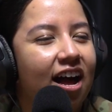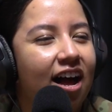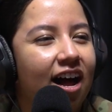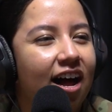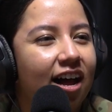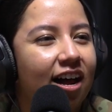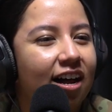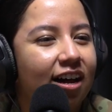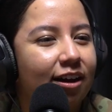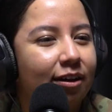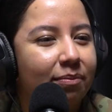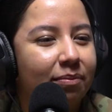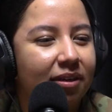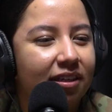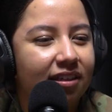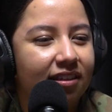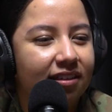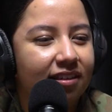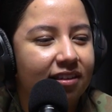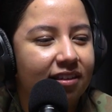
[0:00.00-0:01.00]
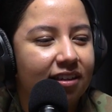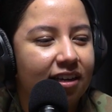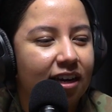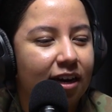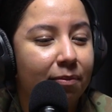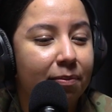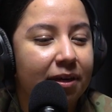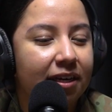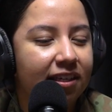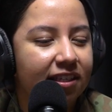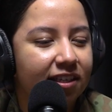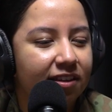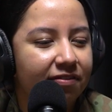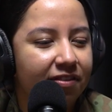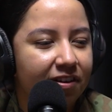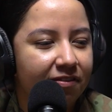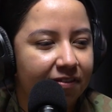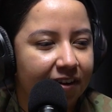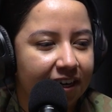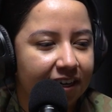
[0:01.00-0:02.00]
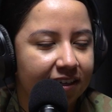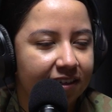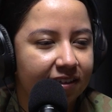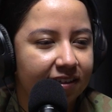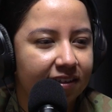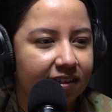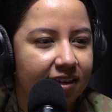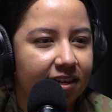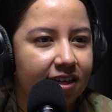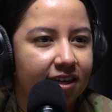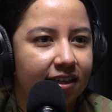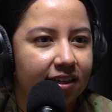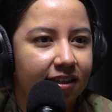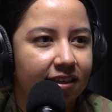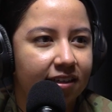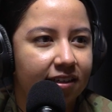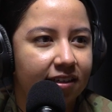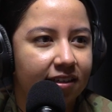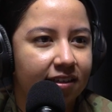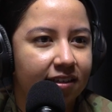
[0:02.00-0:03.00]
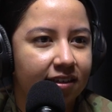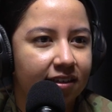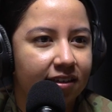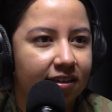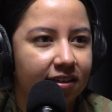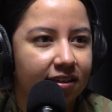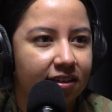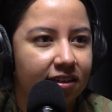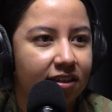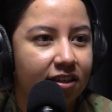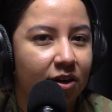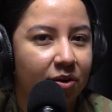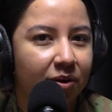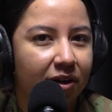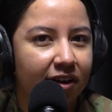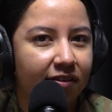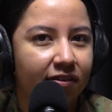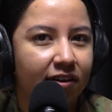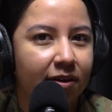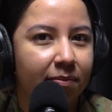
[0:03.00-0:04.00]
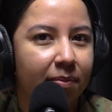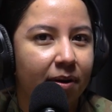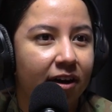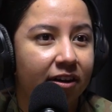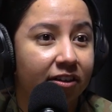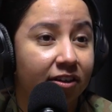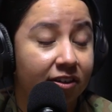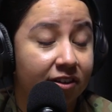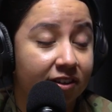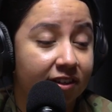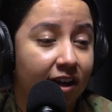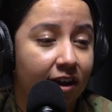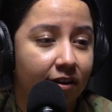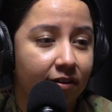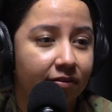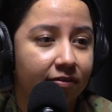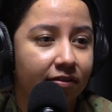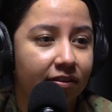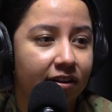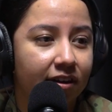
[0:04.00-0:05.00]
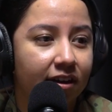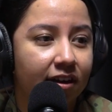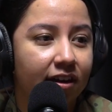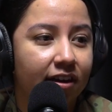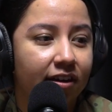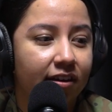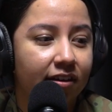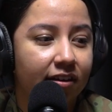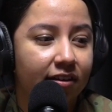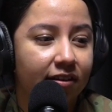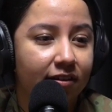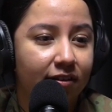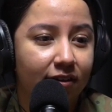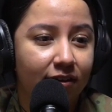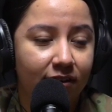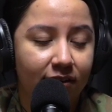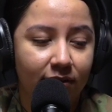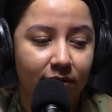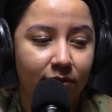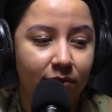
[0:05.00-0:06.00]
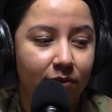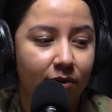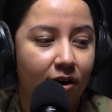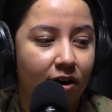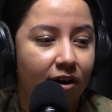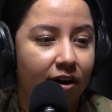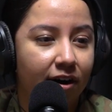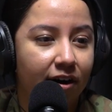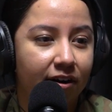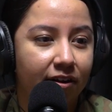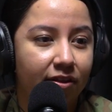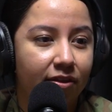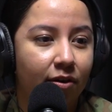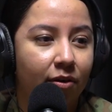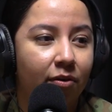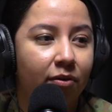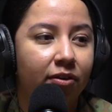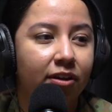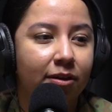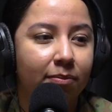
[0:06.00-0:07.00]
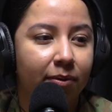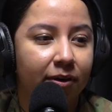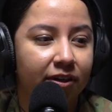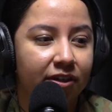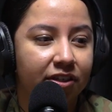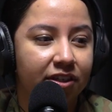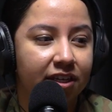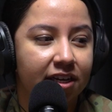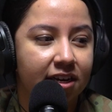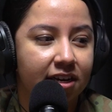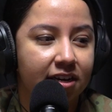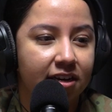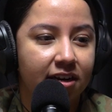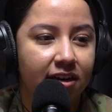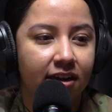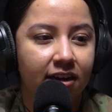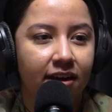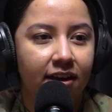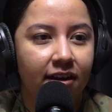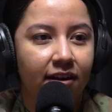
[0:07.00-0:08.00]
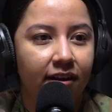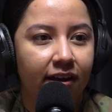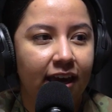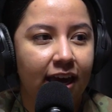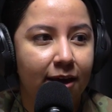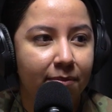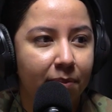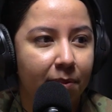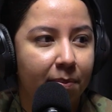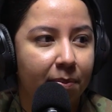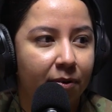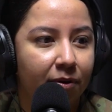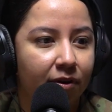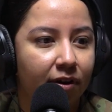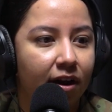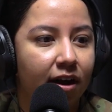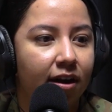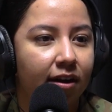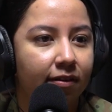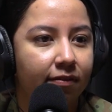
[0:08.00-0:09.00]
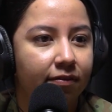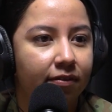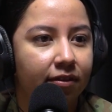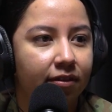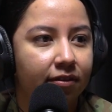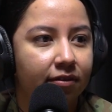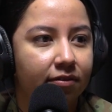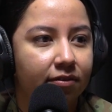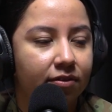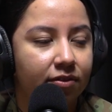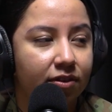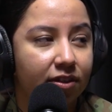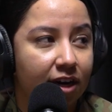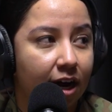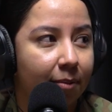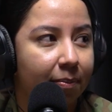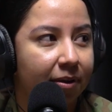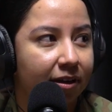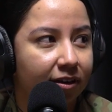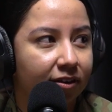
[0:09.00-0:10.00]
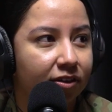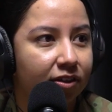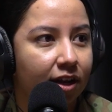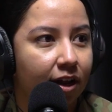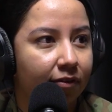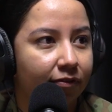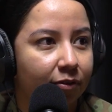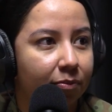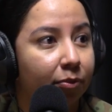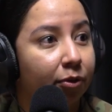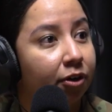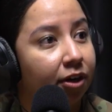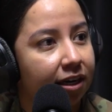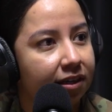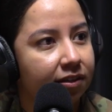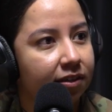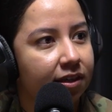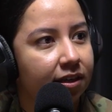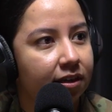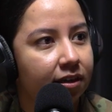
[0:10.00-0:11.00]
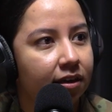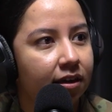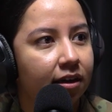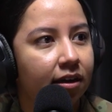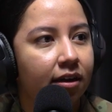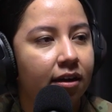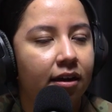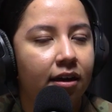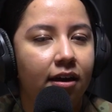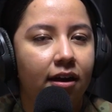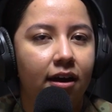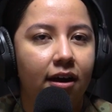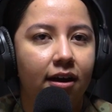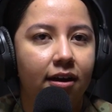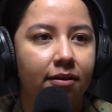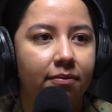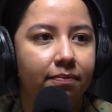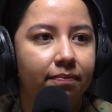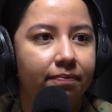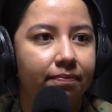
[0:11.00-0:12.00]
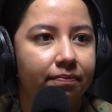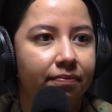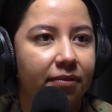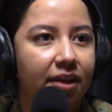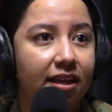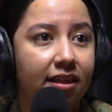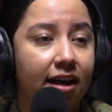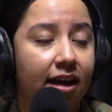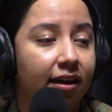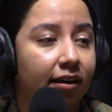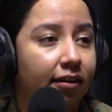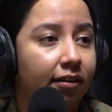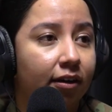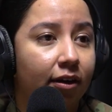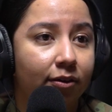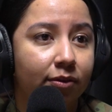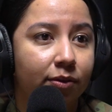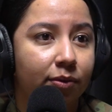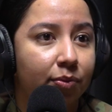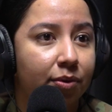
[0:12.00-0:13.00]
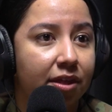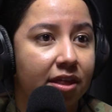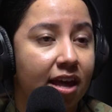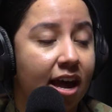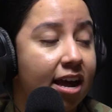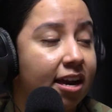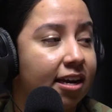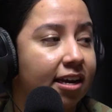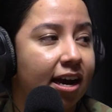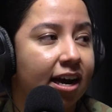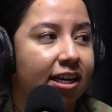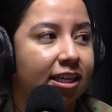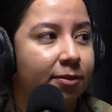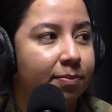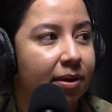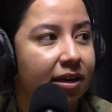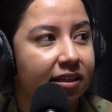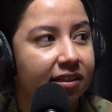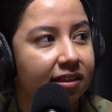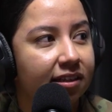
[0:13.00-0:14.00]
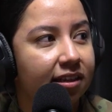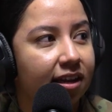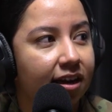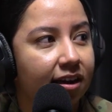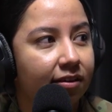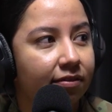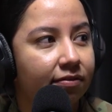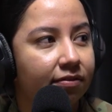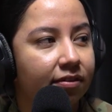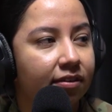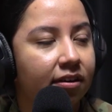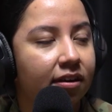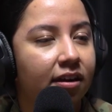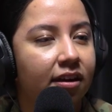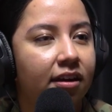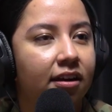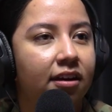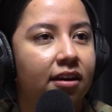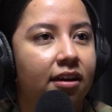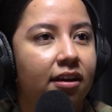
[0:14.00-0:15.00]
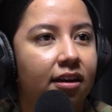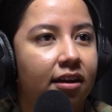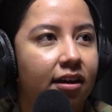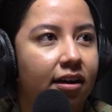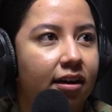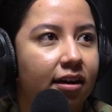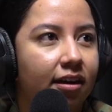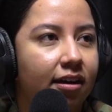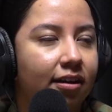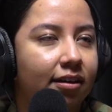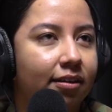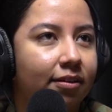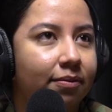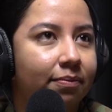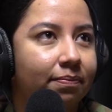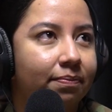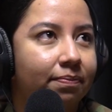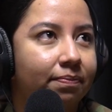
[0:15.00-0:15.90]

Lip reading: A piece of advice is don't give up on yourself. You are the only person capable of stopping yourself from progressing. And that goes with any aspects in life. A